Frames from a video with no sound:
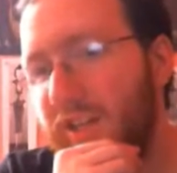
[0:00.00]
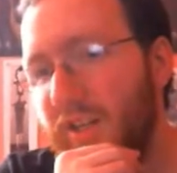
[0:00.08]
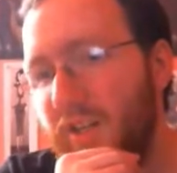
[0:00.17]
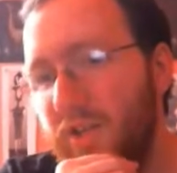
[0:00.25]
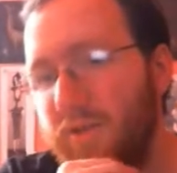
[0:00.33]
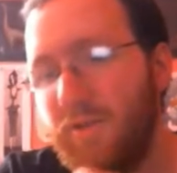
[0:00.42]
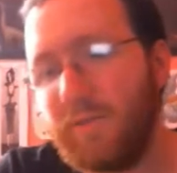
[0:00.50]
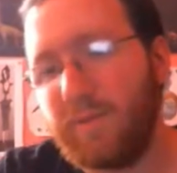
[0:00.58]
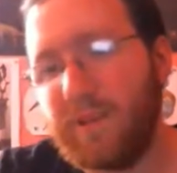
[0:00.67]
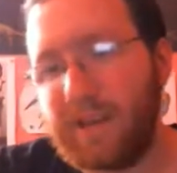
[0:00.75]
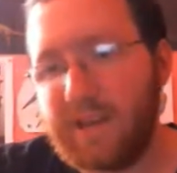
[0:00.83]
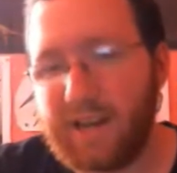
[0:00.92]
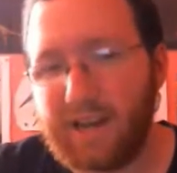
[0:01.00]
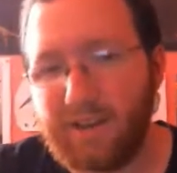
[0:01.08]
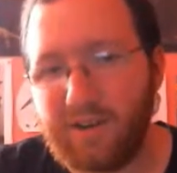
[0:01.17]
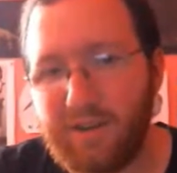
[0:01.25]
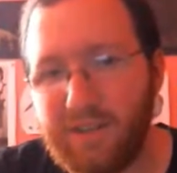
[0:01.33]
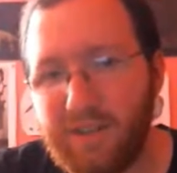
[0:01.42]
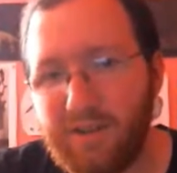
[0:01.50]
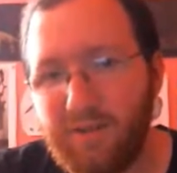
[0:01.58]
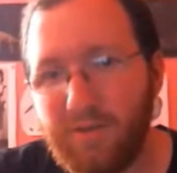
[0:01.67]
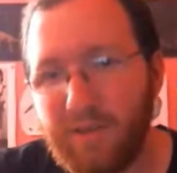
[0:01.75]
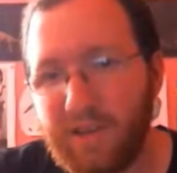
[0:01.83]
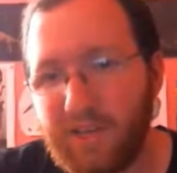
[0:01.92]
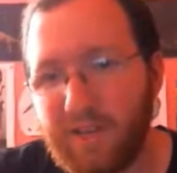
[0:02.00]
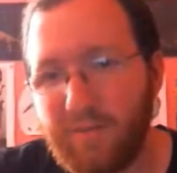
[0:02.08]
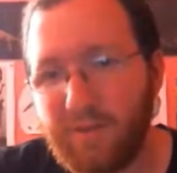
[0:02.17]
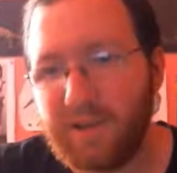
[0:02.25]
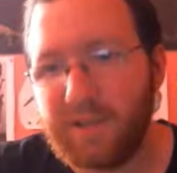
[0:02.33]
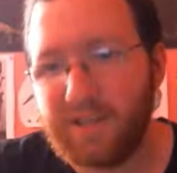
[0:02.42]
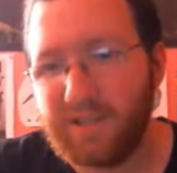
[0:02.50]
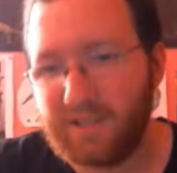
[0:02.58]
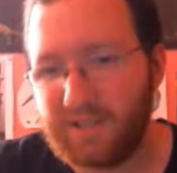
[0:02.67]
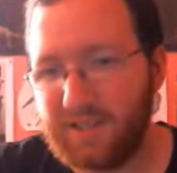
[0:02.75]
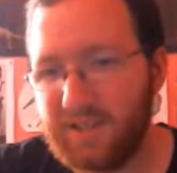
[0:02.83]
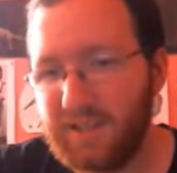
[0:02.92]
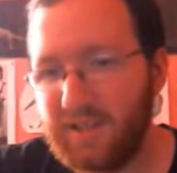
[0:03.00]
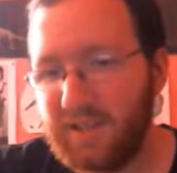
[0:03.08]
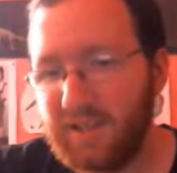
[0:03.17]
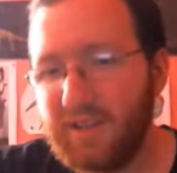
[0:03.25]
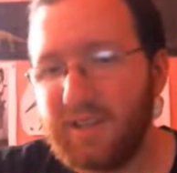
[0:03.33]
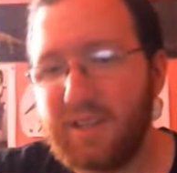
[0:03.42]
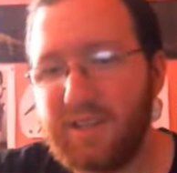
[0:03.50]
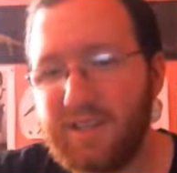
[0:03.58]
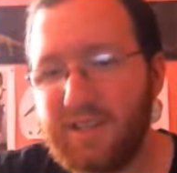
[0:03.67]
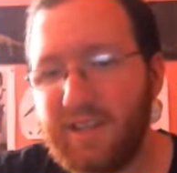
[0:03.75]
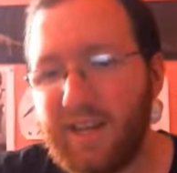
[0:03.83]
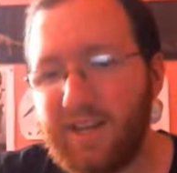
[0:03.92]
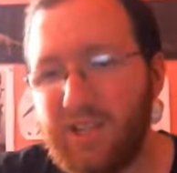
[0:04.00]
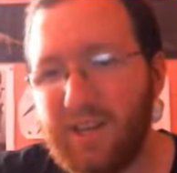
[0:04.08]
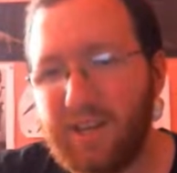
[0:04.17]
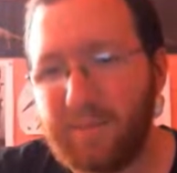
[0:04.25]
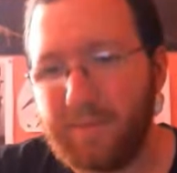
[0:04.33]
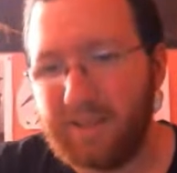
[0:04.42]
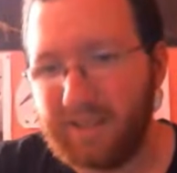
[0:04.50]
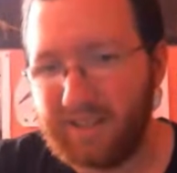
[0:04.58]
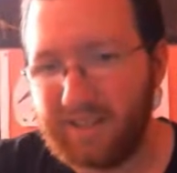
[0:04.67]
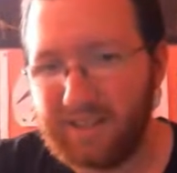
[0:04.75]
challenger who we had no idea who the heck he was, is in that gym.